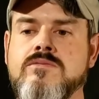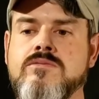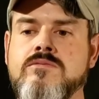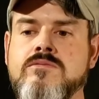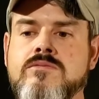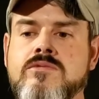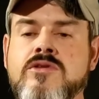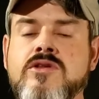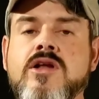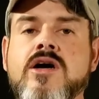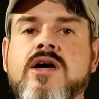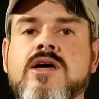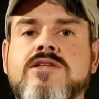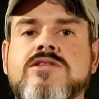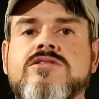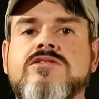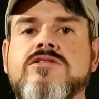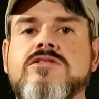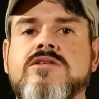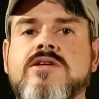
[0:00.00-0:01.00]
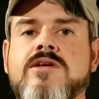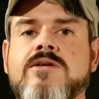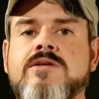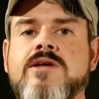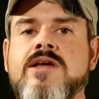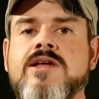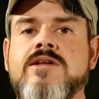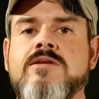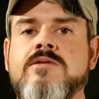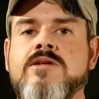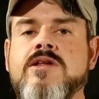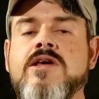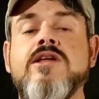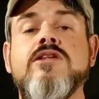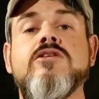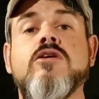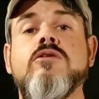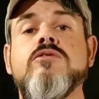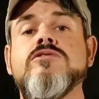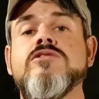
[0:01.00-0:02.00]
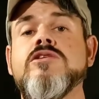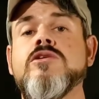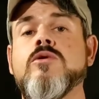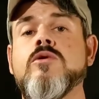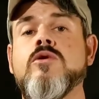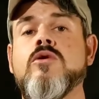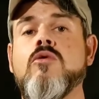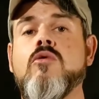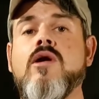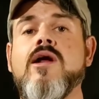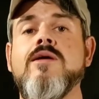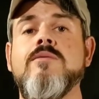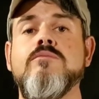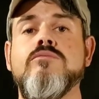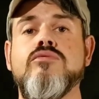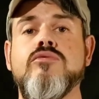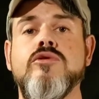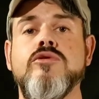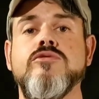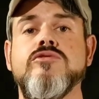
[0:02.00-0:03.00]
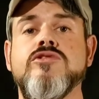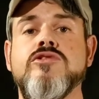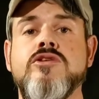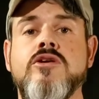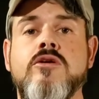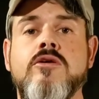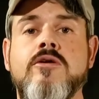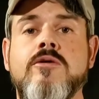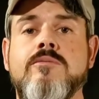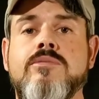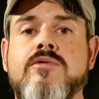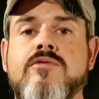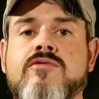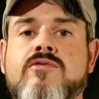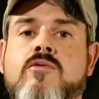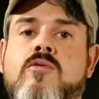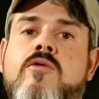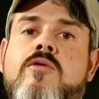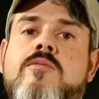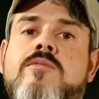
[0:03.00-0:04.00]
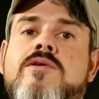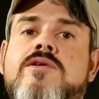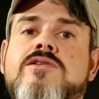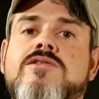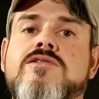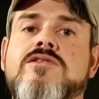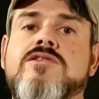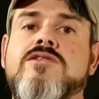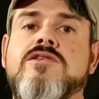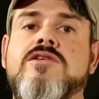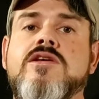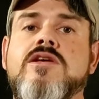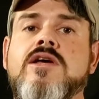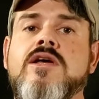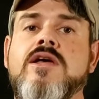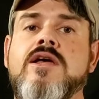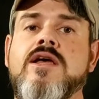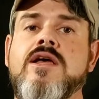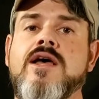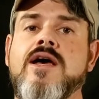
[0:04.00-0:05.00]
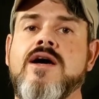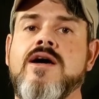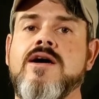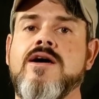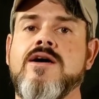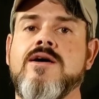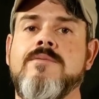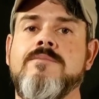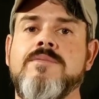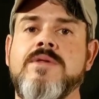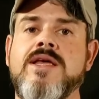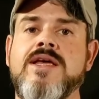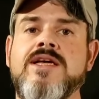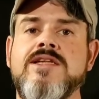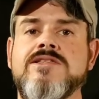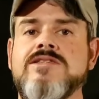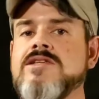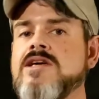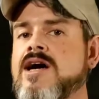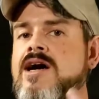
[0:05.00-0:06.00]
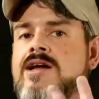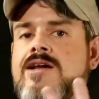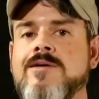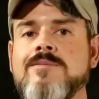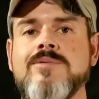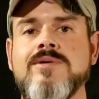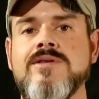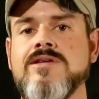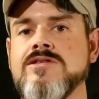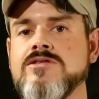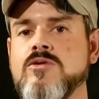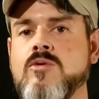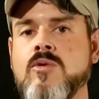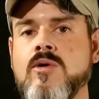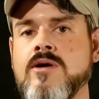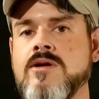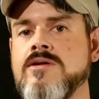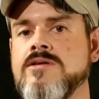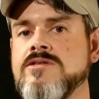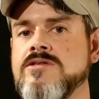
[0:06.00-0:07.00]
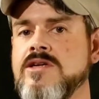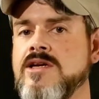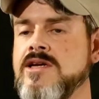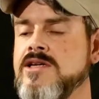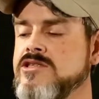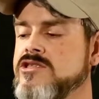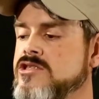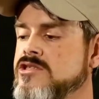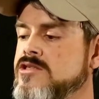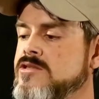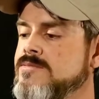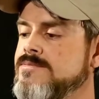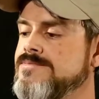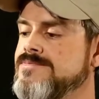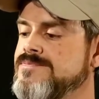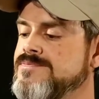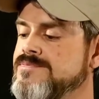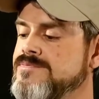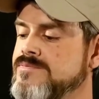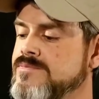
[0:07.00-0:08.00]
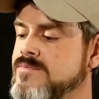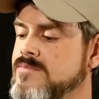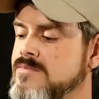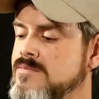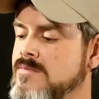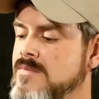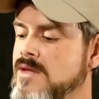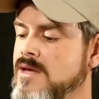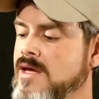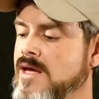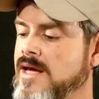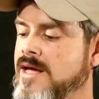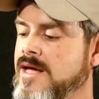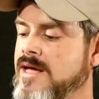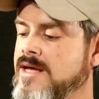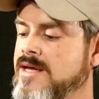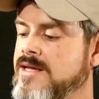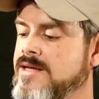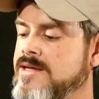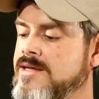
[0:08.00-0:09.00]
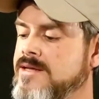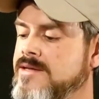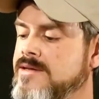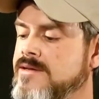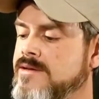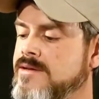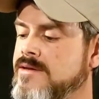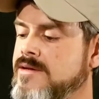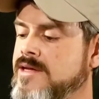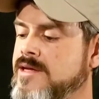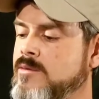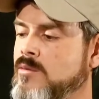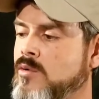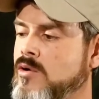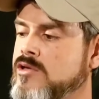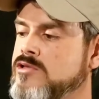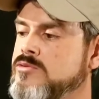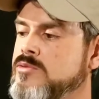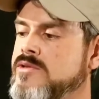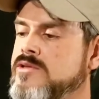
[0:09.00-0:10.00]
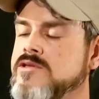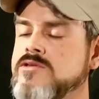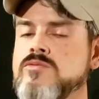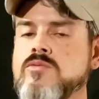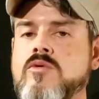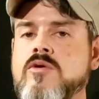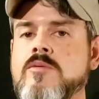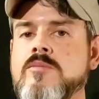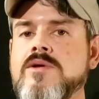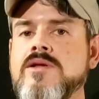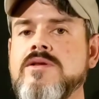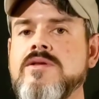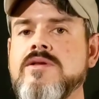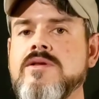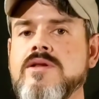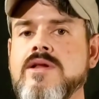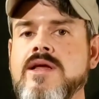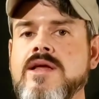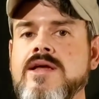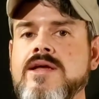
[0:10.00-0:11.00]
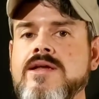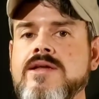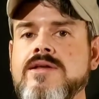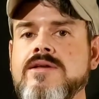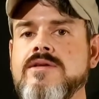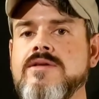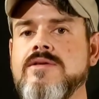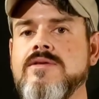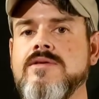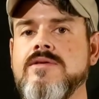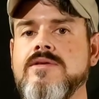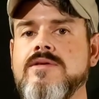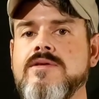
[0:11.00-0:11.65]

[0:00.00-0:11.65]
nuts. He he he turns in a great Bruce Dern performance. Um, he gets tied up with this organization and he works with this woman and